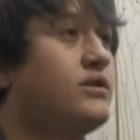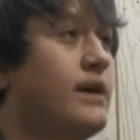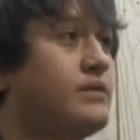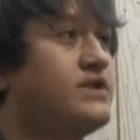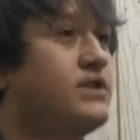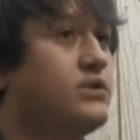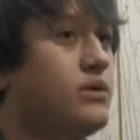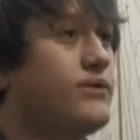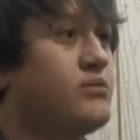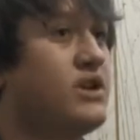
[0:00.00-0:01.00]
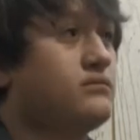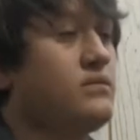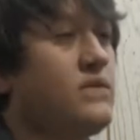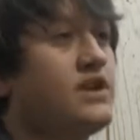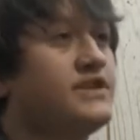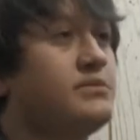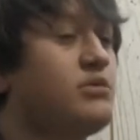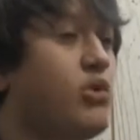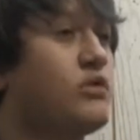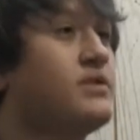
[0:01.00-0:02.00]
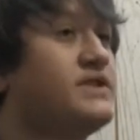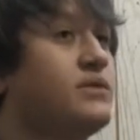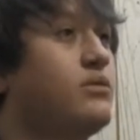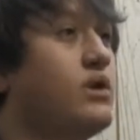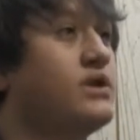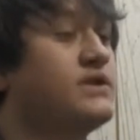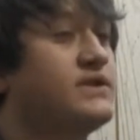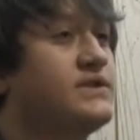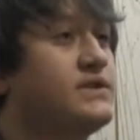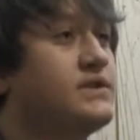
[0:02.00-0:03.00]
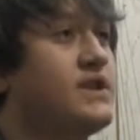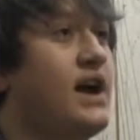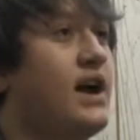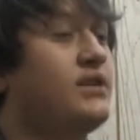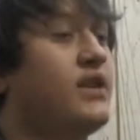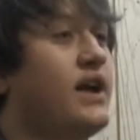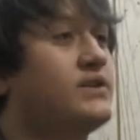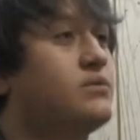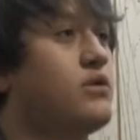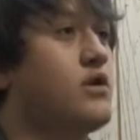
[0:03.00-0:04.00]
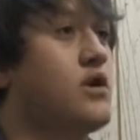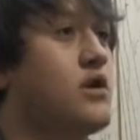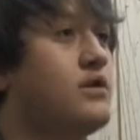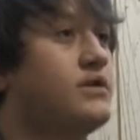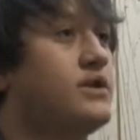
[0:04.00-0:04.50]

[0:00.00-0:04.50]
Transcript: That was a good one for me. And some of the more recent ones that I liked were